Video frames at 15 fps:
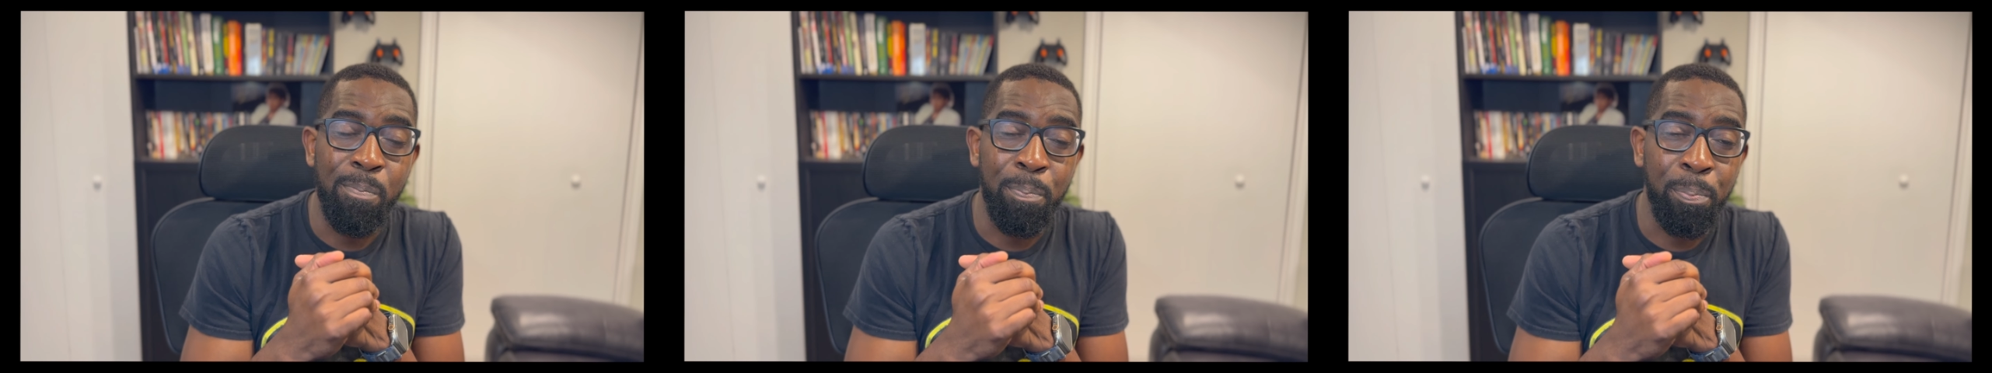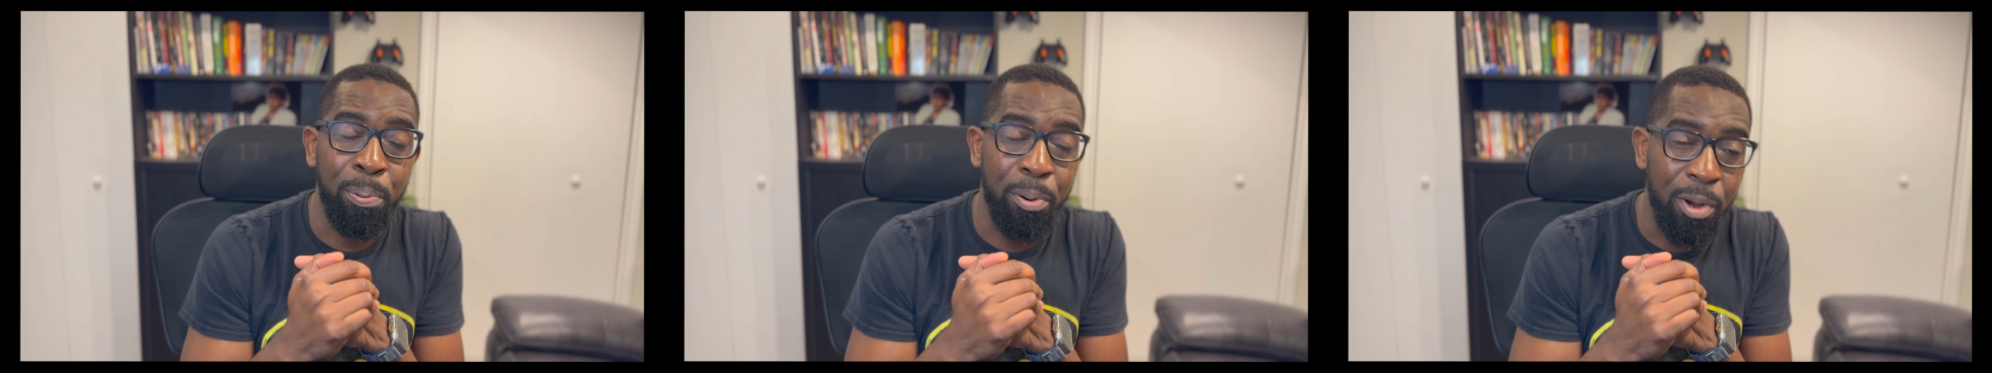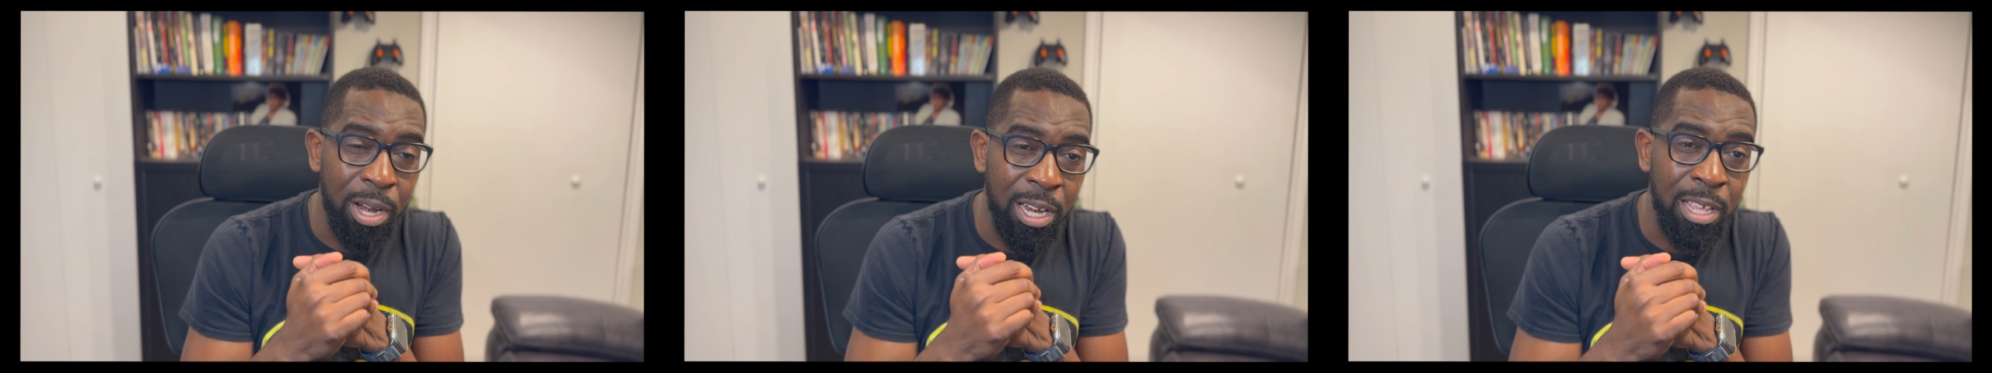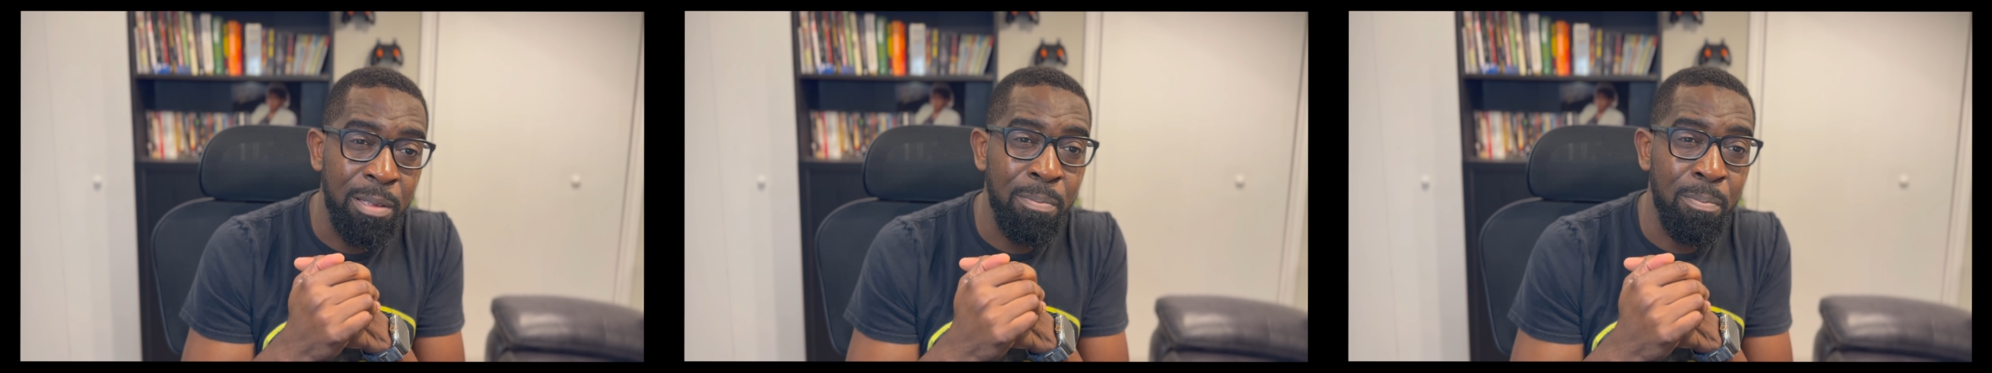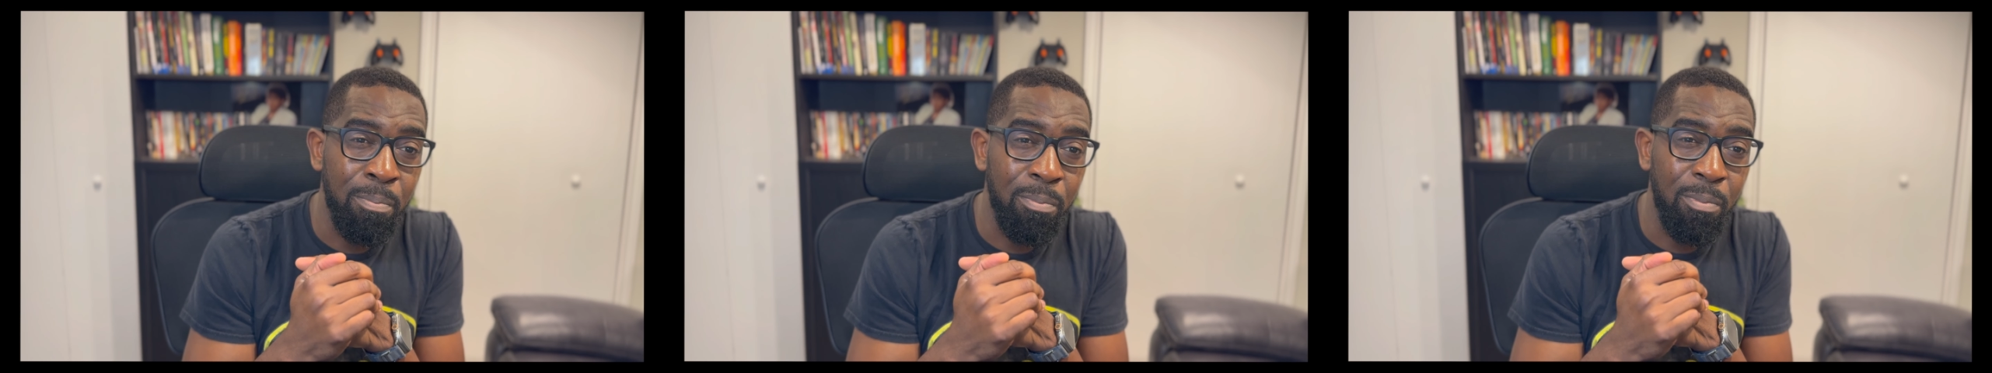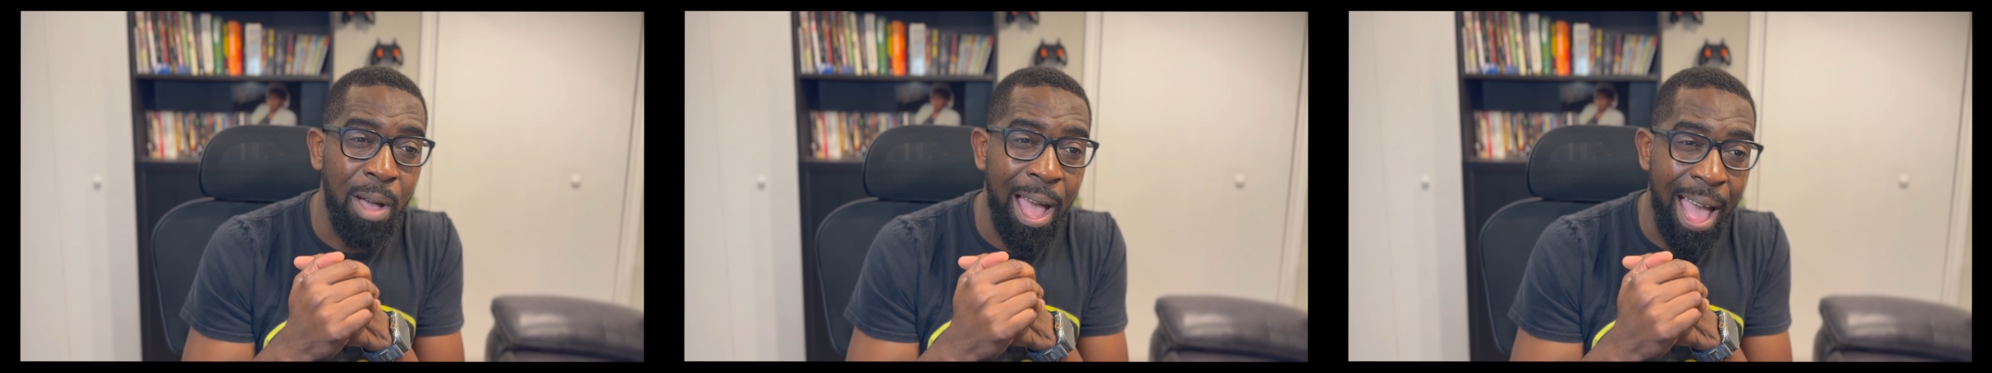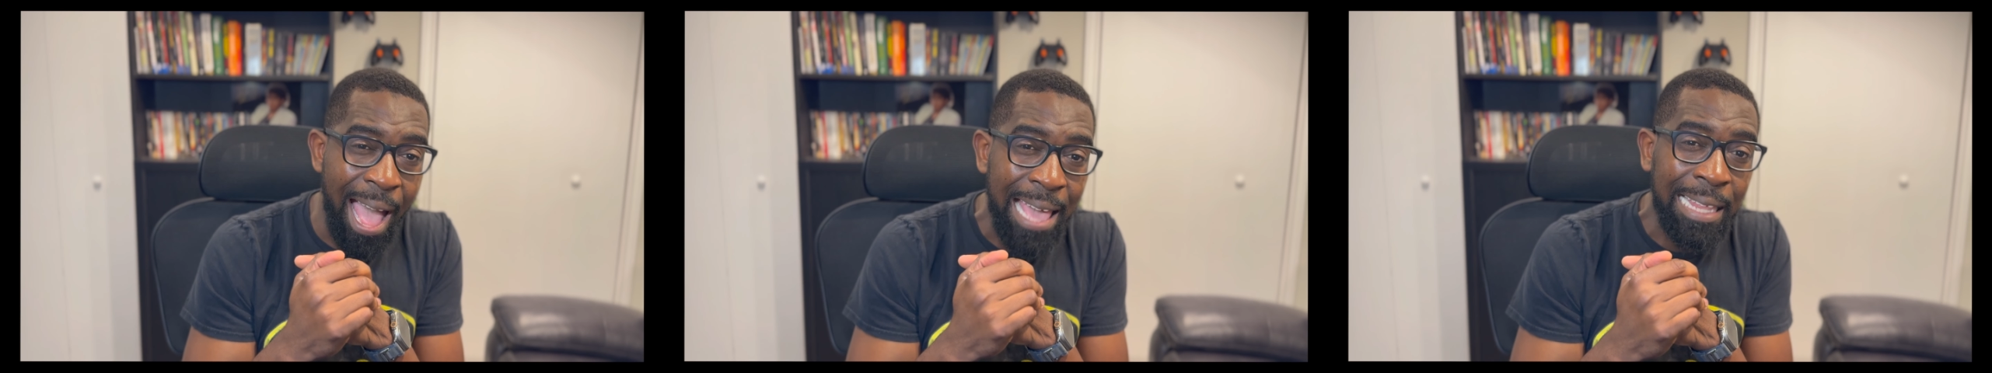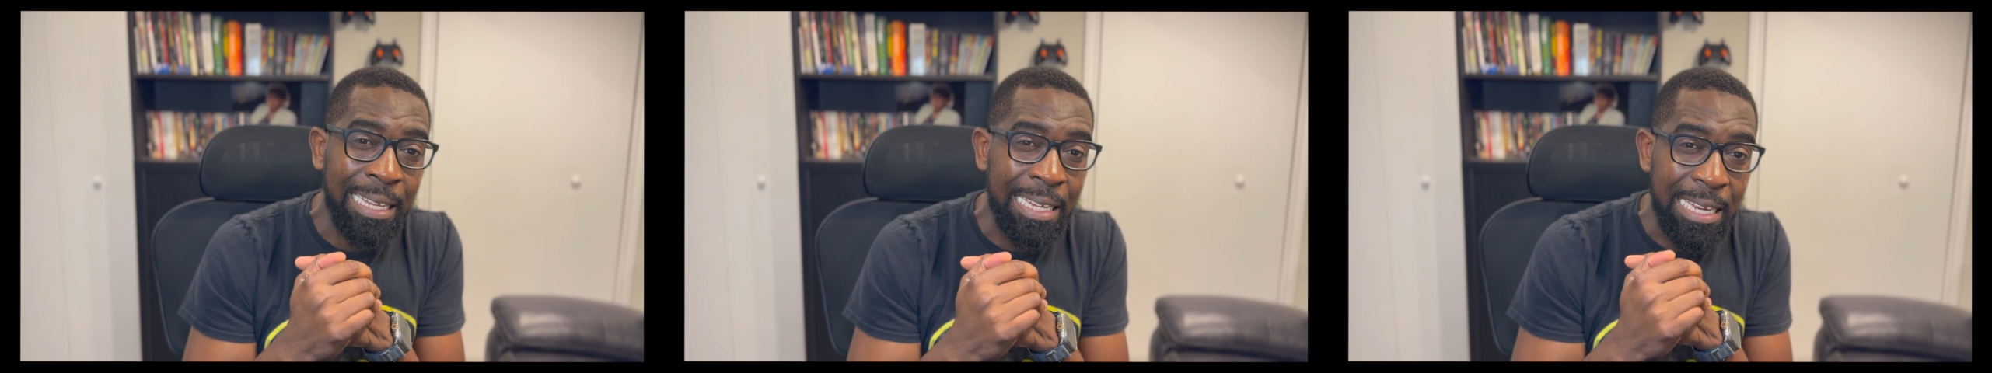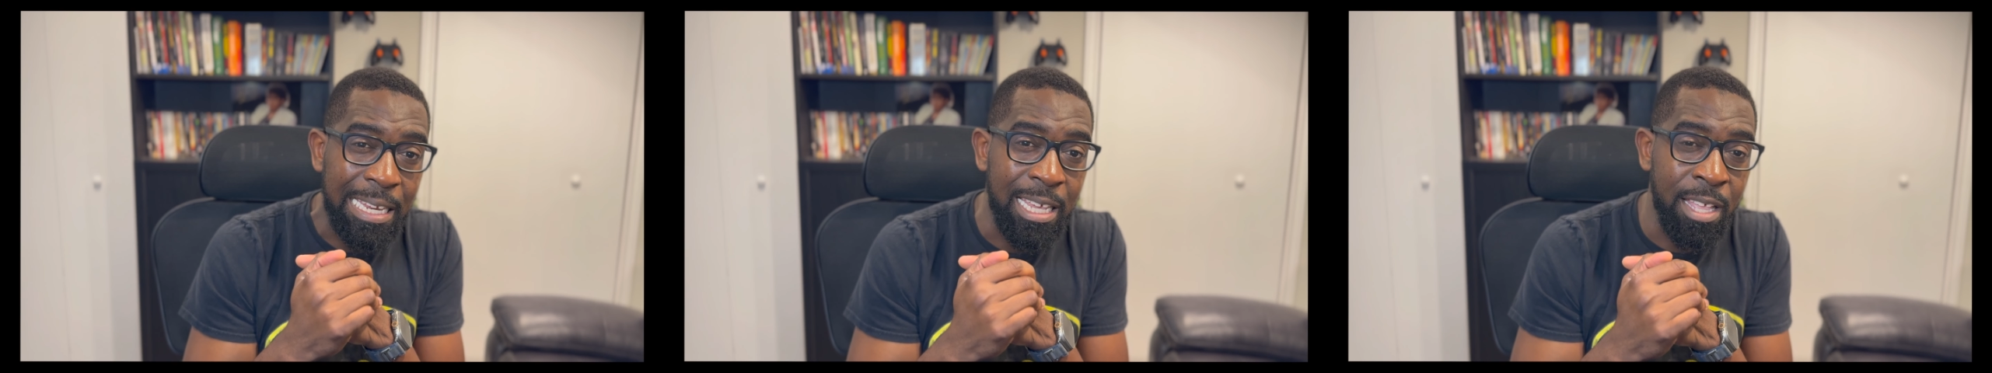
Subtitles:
pretty highly